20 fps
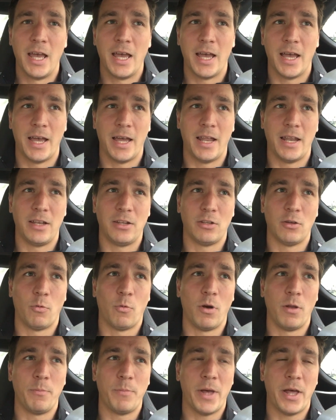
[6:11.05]
And the
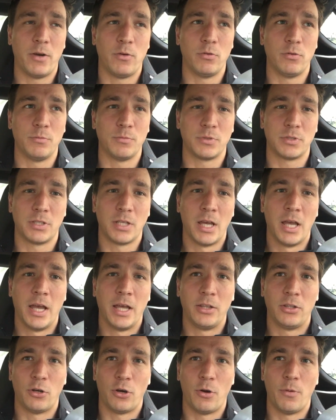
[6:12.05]
one bedrooms,
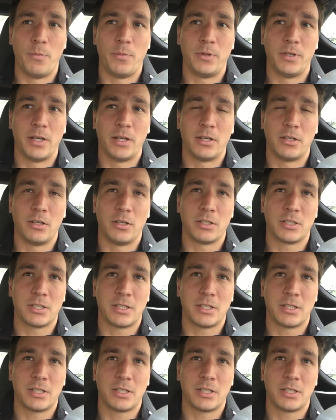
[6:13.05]
they're